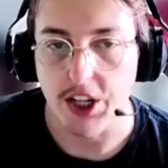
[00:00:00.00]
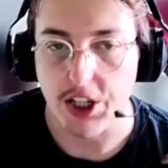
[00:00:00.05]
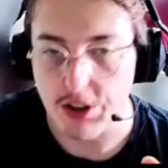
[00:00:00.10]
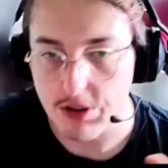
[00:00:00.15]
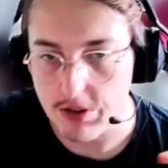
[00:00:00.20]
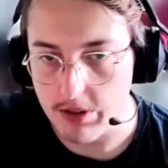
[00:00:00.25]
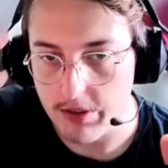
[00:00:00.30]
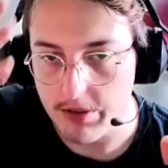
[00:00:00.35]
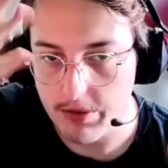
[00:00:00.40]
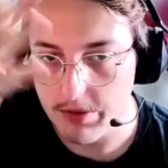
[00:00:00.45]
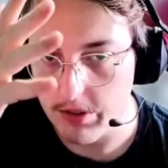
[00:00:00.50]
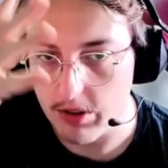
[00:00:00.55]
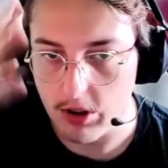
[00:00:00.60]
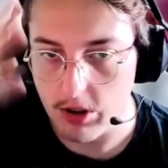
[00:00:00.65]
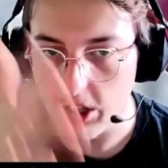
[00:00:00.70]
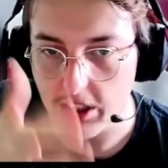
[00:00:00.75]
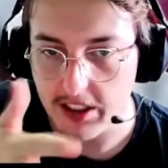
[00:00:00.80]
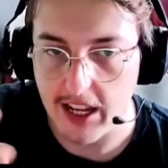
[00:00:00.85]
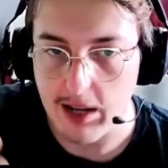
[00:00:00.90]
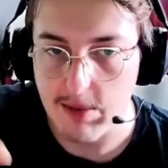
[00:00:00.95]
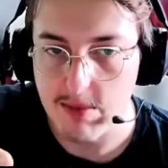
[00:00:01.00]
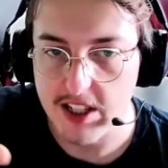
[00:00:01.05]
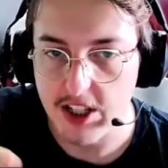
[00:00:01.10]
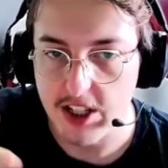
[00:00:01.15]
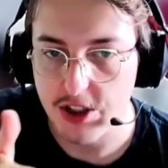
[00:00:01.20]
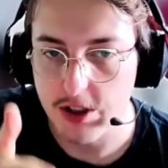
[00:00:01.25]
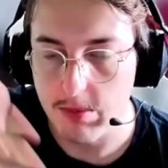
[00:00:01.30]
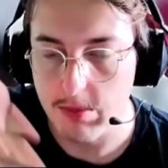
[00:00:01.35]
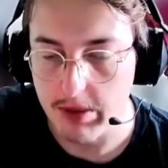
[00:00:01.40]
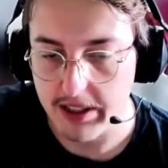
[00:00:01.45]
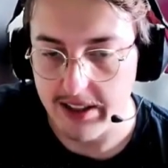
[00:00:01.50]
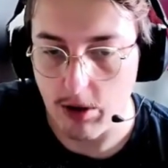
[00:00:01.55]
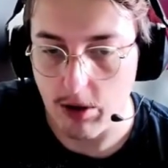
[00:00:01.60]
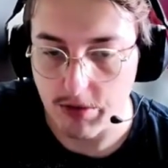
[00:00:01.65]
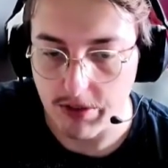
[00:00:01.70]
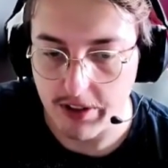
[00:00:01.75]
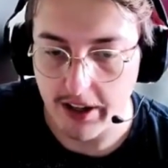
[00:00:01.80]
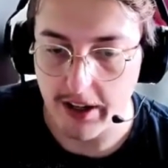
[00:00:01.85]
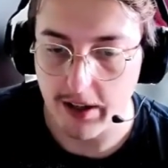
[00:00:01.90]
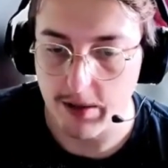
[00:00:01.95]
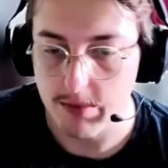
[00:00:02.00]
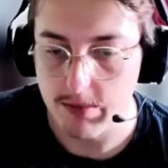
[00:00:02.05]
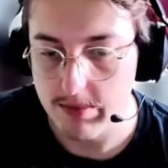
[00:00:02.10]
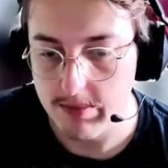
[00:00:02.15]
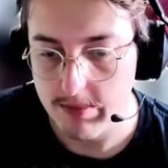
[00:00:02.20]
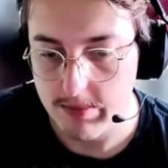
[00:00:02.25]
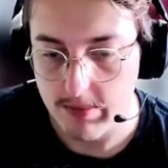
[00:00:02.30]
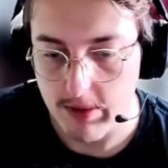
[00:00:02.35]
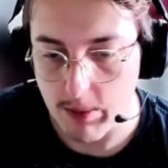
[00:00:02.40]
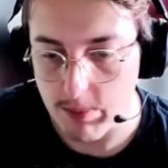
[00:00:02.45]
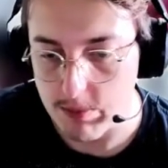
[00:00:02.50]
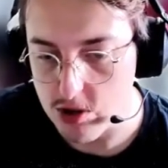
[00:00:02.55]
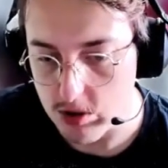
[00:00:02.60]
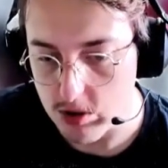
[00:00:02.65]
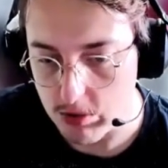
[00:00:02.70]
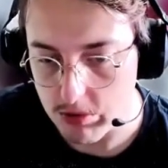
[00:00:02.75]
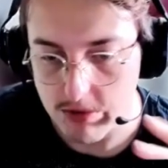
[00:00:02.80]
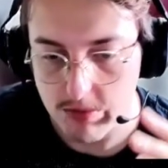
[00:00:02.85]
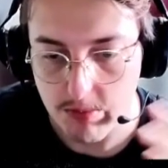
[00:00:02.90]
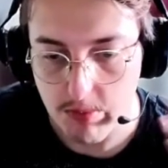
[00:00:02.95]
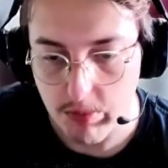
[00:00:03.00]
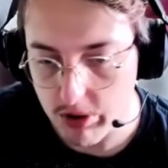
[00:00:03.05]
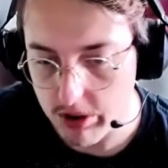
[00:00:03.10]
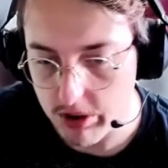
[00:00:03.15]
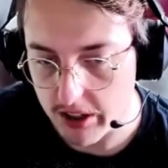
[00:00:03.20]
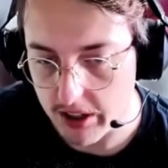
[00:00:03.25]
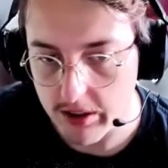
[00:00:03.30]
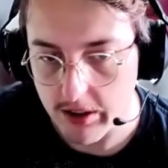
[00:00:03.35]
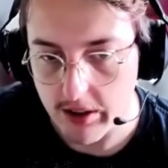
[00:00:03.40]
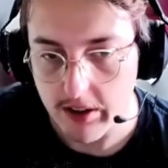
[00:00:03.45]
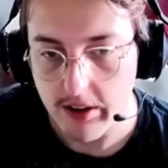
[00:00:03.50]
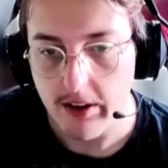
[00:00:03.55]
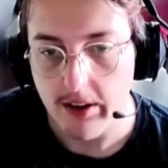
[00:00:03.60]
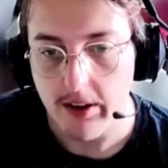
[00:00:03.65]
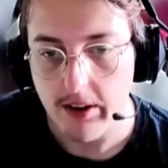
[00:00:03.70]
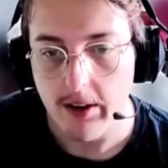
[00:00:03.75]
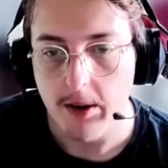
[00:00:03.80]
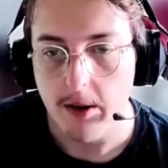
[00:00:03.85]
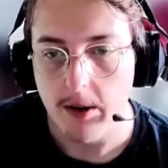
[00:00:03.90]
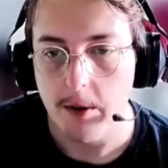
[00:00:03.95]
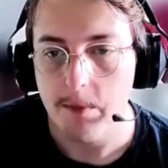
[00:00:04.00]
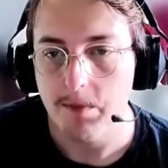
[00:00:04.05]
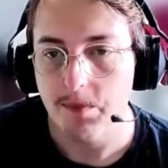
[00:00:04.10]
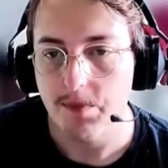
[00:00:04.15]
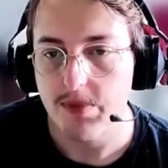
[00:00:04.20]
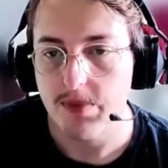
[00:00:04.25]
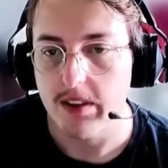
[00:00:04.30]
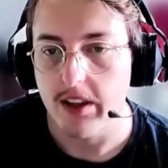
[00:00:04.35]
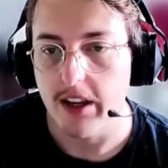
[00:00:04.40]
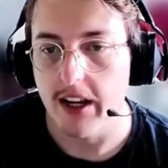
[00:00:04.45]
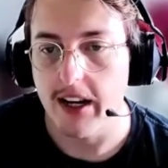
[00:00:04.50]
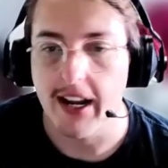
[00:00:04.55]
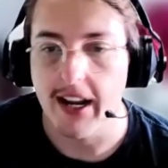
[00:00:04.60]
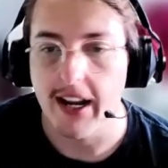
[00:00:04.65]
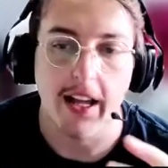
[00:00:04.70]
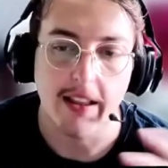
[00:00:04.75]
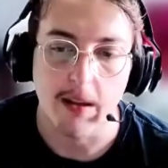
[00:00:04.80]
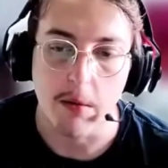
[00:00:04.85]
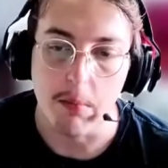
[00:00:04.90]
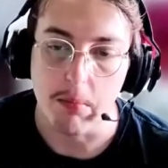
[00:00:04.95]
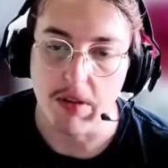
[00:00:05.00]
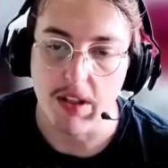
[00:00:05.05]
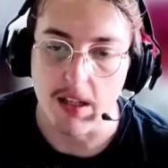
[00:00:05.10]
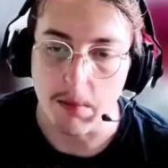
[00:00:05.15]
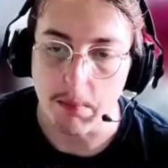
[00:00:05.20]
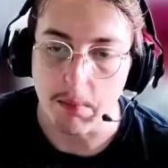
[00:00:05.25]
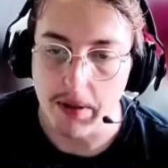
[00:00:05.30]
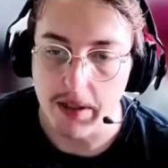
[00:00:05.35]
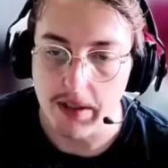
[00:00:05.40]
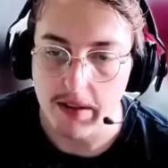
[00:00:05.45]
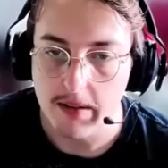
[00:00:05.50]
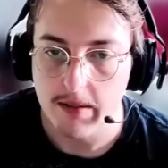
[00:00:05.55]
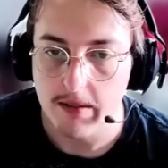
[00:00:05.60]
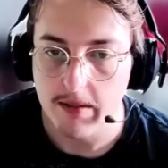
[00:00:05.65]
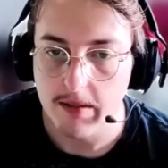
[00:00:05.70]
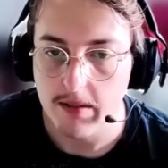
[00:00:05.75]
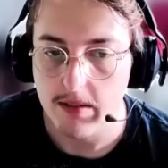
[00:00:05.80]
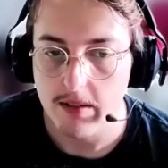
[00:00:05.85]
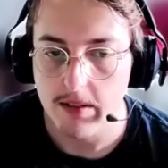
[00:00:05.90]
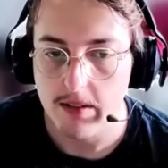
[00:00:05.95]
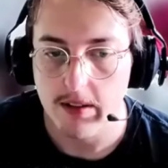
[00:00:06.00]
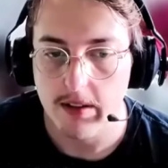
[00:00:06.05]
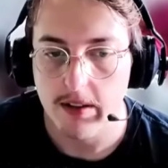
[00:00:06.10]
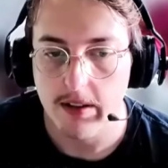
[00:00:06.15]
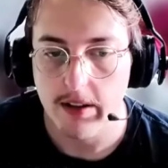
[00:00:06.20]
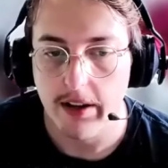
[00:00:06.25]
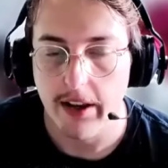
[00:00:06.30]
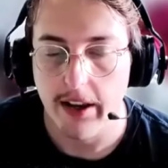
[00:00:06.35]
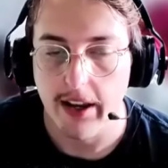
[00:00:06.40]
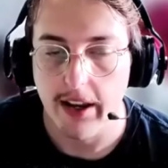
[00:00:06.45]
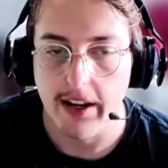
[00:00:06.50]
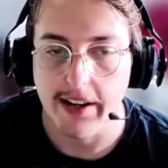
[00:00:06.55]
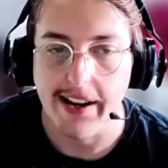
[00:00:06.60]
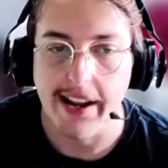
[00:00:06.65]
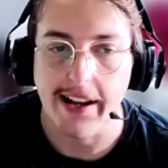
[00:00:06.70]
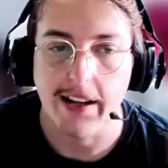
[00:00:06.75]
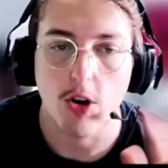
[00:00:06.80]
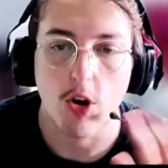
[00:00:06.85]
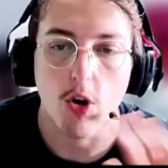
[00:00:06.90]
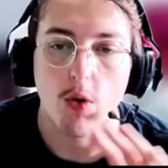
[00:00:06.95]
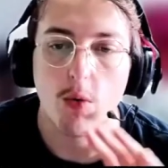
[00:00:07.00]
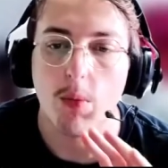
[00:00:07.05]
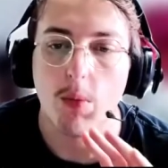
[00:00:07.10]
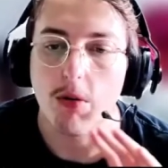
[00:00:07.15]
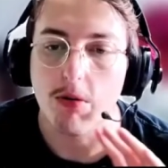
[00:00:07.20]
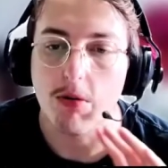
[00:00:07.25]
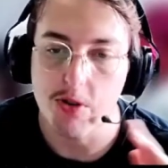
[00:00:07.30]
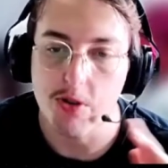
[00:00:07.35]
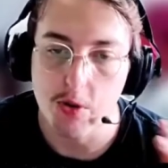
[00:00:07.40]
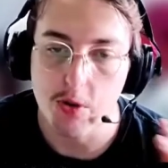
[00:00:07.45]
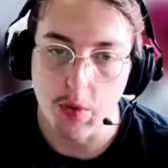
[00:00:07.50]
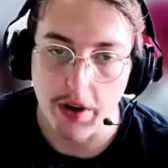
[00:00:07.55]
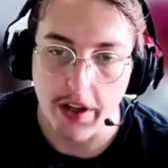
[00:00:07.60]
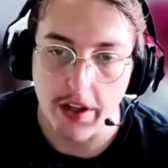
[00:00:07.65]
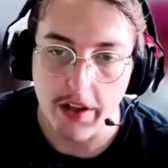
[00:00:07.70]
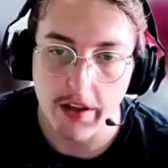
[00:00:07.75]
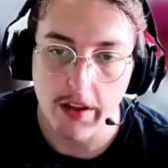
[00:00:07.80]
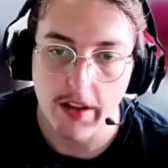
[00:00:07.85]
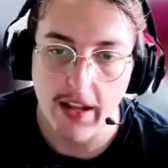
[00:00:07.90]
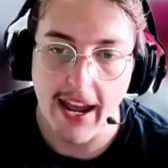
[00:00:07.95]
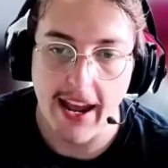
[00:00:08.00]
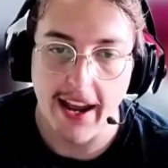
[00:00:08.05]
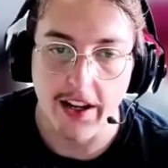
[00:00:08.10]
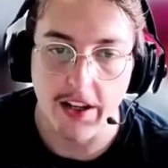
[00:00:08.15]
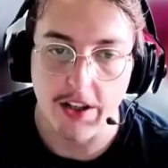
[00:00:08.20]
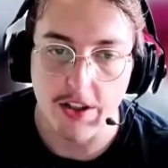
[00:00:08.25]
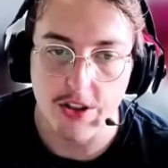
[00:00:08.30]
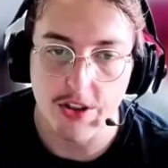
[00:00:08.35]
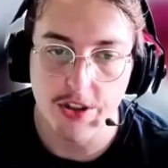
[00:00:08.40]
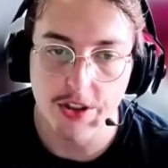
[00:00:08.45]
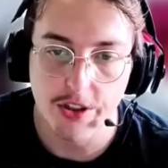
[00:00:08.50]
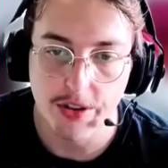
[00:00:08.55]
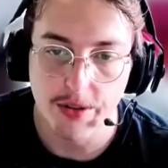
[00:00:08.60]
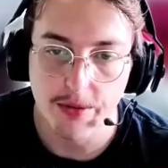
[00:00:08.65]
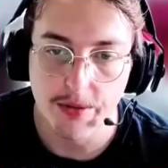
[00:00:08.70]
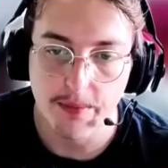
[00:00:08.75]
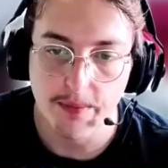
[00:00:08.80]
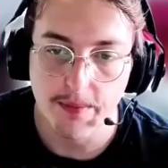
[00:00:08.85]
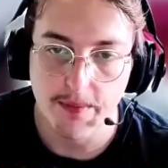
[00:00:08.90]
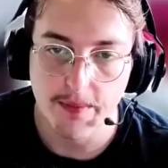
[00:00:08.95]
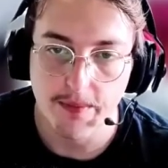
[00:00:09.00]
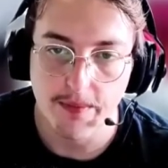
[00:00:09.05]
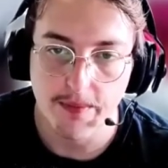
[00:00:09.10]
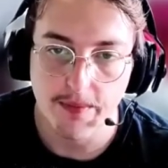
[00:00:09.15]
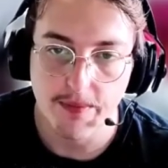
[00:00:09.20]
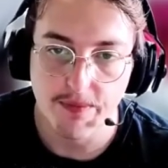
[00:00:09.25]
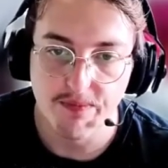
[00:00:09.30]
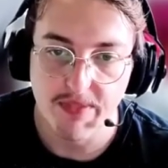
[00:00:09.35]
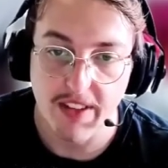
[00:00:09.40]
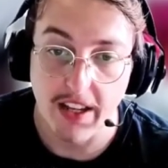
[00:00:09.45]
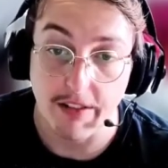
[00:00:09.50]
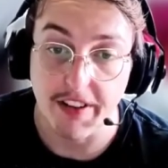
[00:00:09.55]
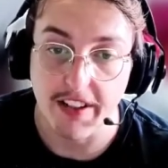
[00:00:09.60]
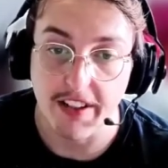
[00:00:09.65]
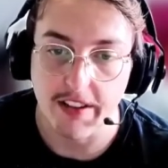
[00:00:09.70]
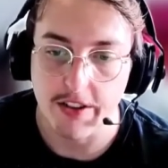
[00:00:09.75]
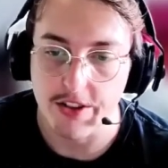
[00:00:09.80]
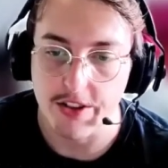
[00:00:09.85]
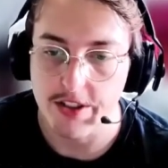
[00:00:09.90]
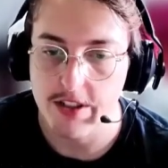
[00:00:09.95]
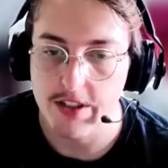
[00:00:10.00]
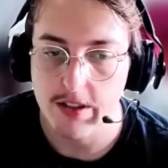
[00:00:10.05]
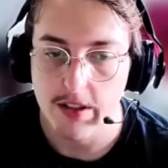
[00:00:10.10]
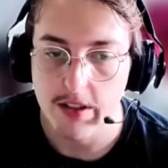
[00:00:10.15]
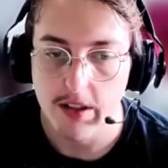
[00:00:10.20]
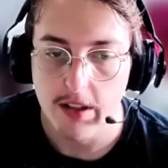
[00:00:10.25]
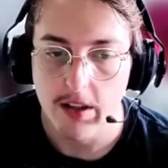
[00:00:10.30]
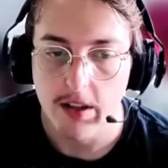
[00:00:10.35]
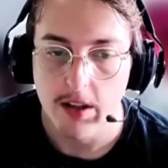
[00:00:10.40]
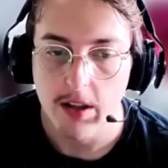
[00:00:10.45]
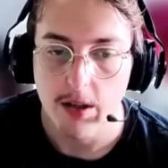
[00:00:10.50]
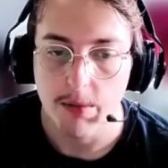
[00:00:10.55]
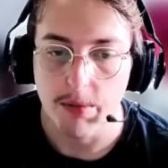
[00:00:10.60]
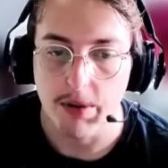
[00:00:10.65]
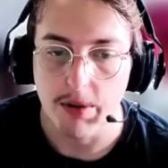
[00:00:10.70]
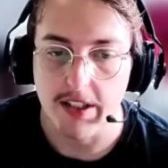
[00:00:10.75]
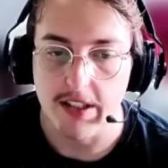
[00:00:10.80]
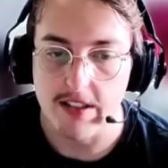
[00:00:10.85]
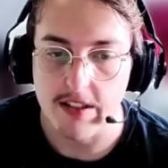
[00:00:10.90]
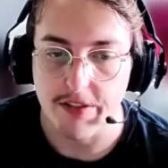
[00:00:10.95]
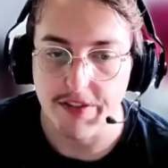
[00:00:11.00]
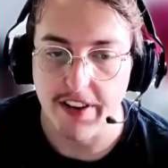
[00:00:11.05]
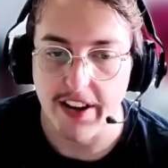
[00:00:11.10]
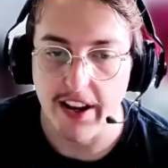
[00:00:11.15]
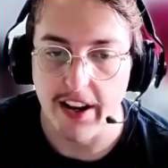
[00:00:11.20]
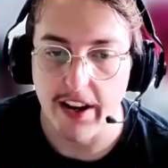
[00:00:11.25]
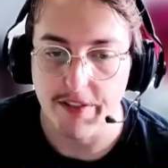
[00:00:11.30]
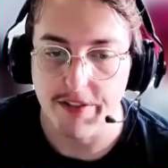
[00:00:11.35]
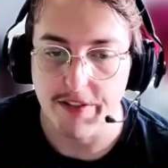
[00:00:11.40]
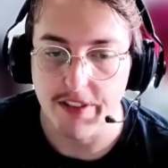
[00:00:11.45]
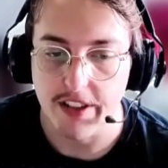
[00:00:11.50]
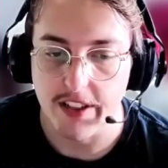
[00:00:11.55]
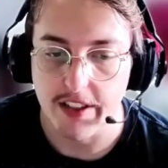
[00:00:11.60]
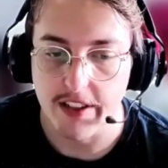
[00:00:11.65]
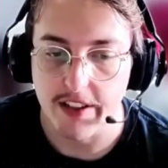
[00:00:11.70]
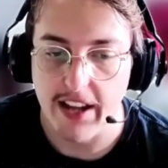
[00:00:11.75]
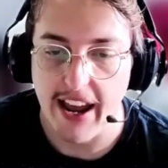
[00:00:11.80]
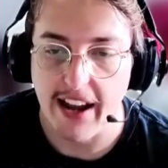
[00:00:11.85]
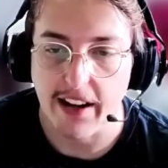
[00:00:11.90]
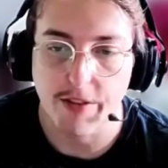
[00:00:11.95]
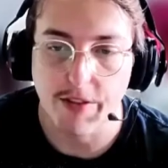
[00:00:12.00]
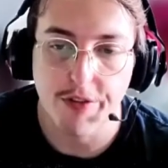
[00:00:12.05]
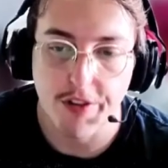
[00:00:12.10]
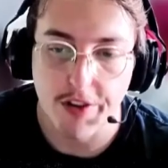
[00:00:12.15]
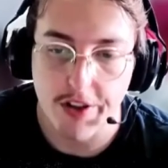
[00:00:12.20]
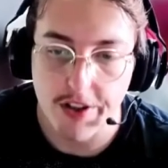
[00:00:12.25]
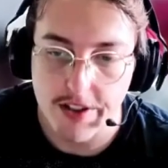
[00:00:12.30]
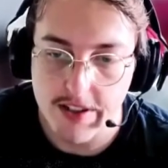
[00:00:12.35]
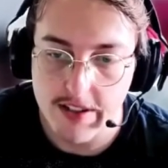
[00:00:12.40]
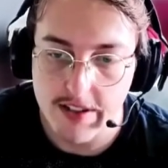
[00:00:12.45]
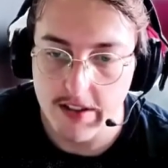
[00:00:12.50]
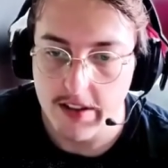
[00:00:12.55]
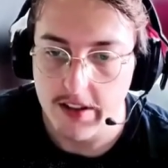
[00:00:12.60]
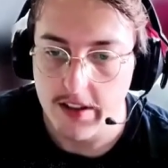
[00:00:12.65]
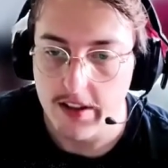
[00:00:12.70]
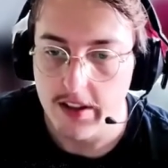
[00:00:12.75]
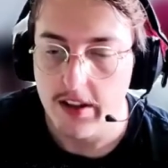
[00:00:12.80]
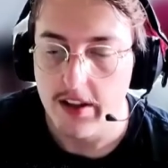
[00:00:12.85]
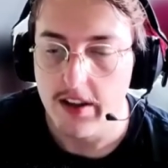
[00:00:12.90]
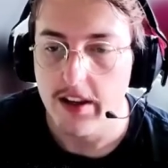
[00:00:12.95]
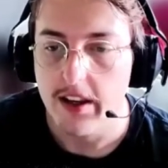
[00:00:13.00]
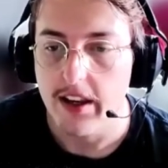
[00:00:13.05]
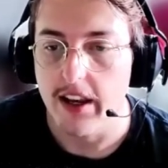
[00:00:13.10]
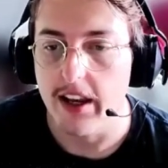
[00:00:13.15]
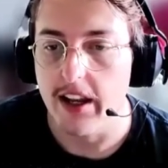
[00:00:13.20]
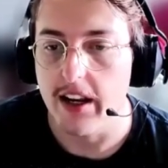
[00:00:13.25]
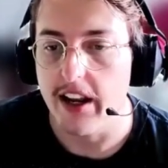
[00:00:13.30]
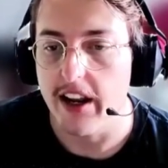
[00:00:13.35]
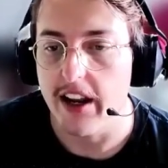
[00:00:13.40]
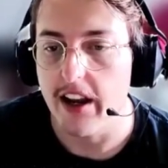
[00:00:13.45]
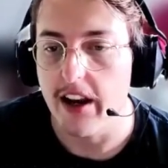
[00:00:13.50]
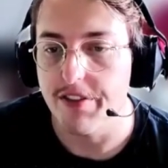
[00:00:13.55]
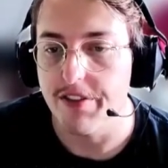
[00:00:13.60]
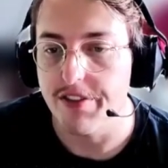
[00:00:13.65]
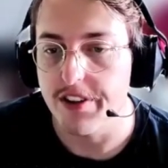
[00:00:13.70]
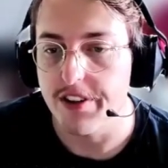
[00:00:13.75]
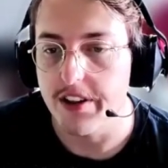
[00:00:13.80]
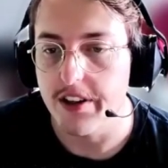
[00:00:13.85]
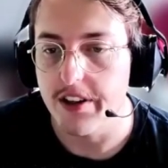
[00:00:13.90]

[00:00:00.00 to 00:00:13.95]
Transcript: Not game session, but downtime episode thing. And I let them keep it. And that combos with edge advantages. Because if I have the act first and I have,